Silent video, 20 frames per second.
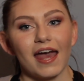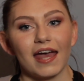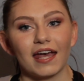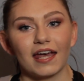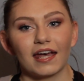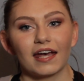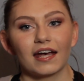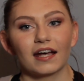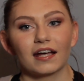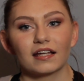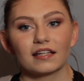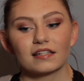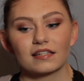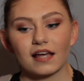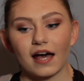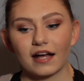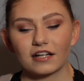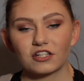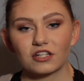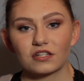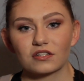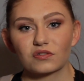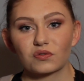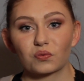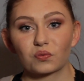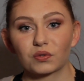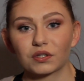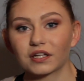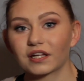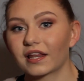and I
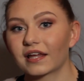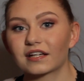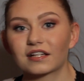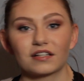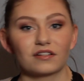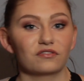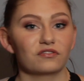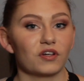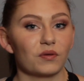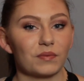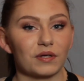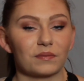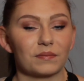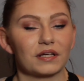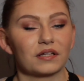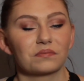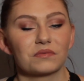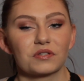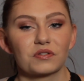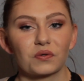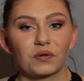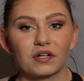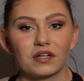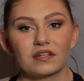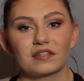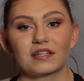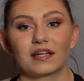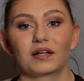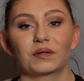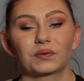just really like filming makeup
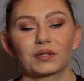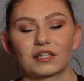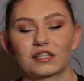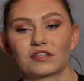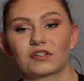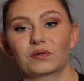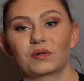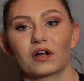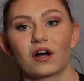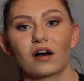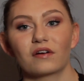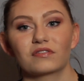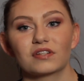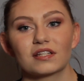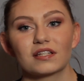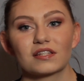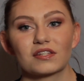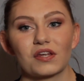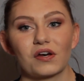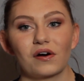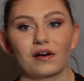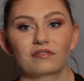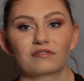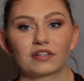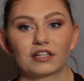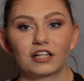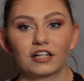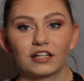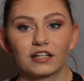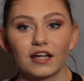tutorials and I don't get to do it often, so I
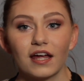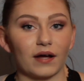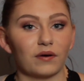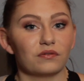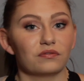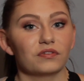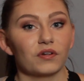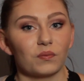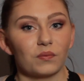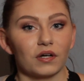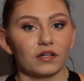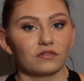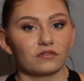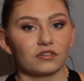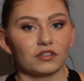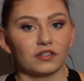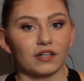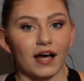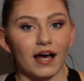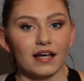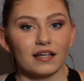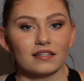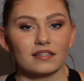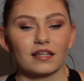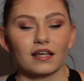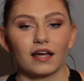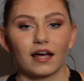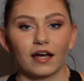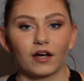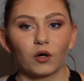figured that I would film one for you guys.